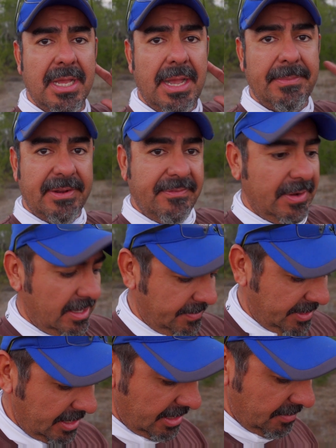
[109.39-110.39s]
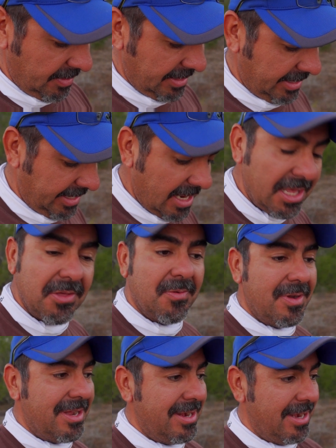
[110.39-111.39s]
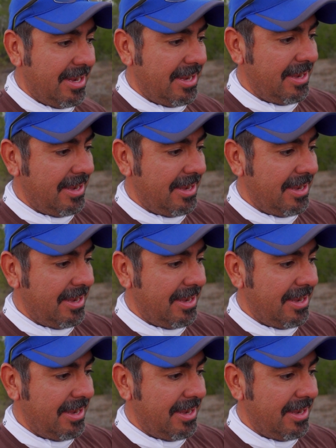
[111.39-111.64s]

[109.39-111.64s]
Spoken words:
I'm gonna fill up the other one.